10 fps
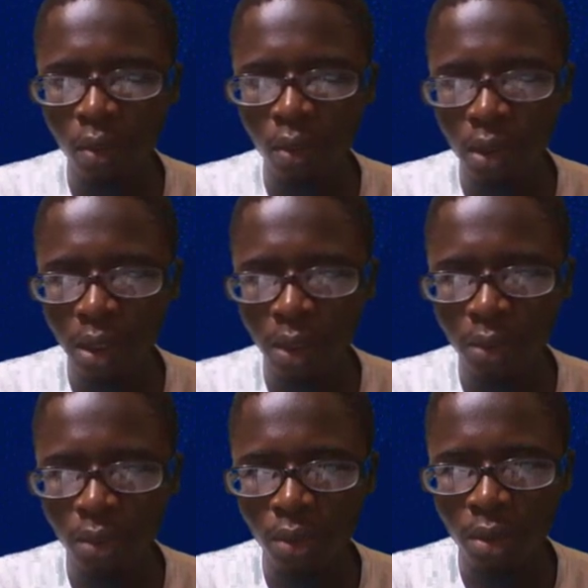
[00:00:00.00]
1
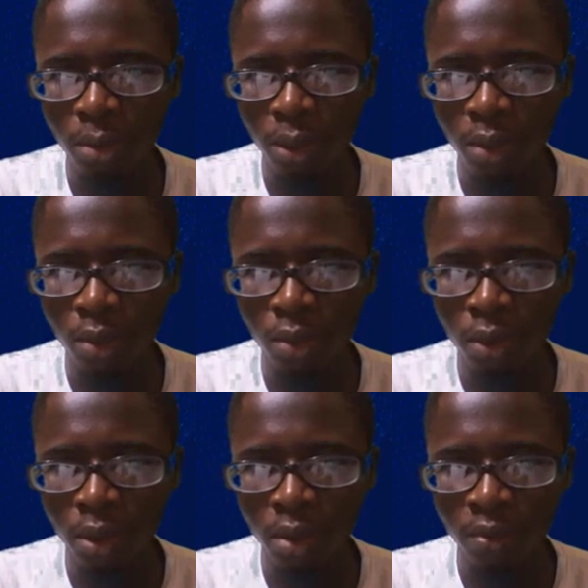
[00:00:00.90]
times 2 raised to the power 2,
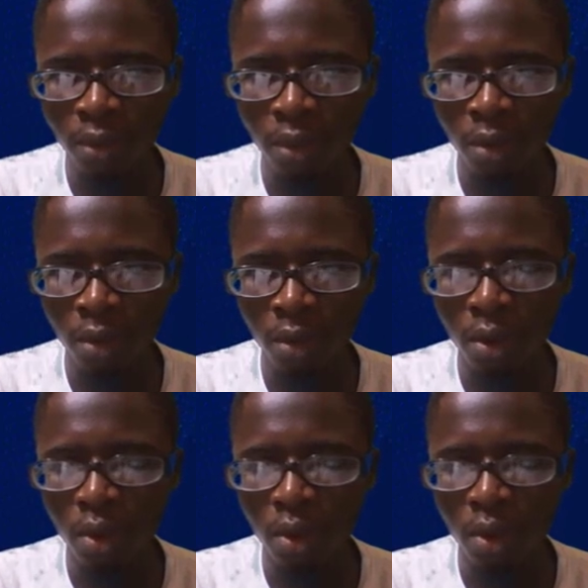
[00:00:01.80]
which is 4,